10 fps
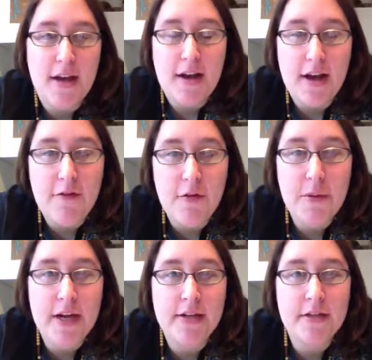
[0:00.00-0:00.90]
Hi
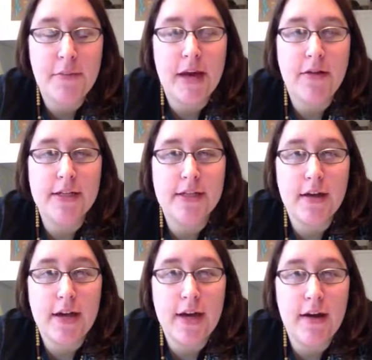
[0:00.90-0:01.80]
everybody, it's me Alyssa
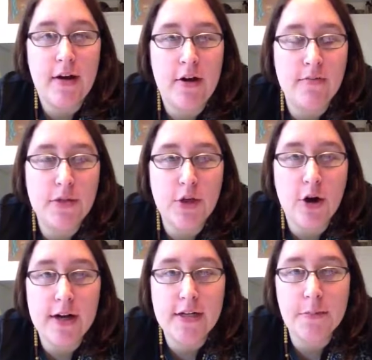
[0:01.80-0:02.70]
again. Um,
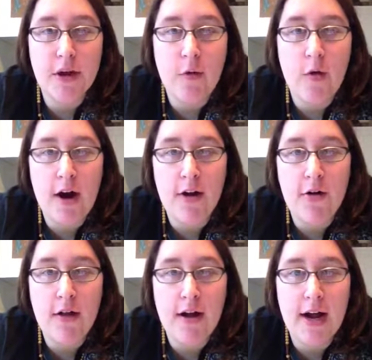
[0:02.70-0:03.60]
sorry it's been a
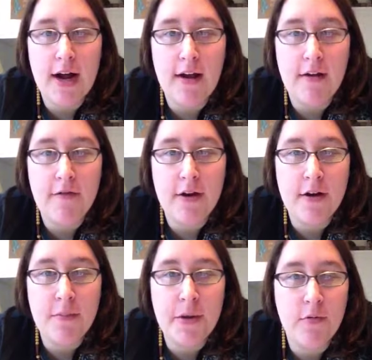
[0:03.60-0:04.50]
while. I have
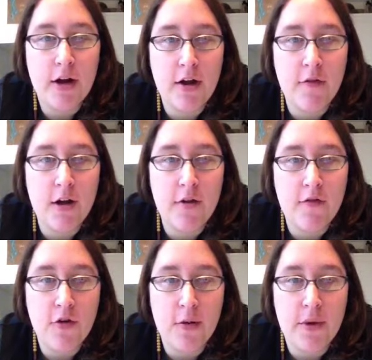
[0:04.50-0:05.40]
uh, been recovering
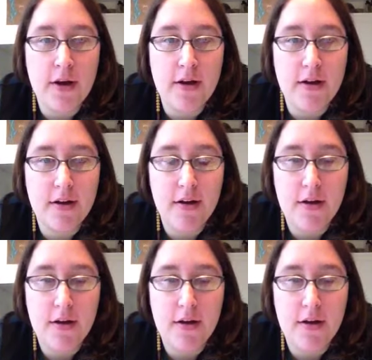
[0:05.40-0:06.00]
from a,